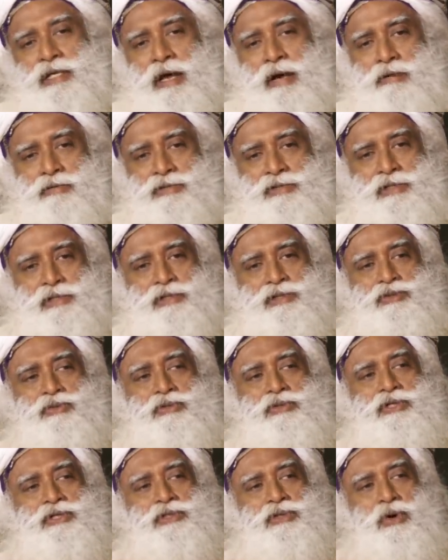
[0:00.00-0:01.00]
ourselves,
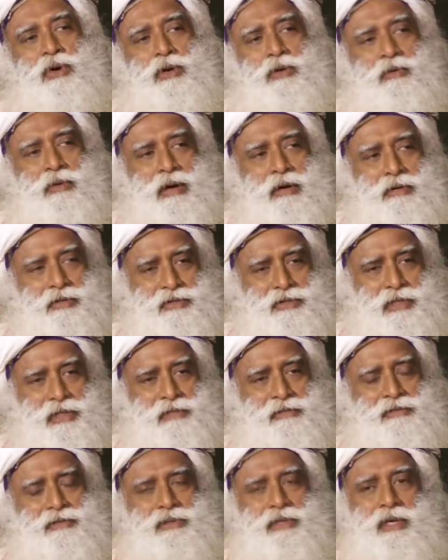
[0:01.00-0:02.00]
to dissolve
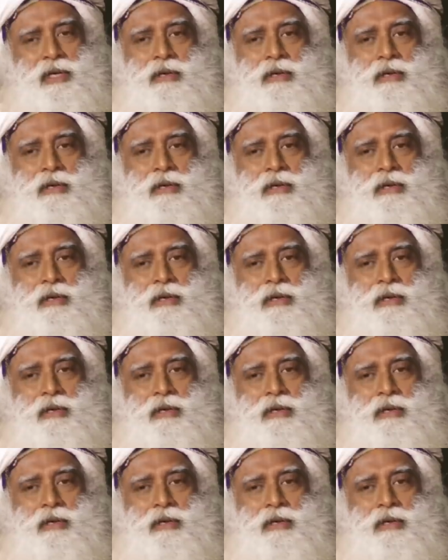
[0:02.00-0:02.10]
ourselves,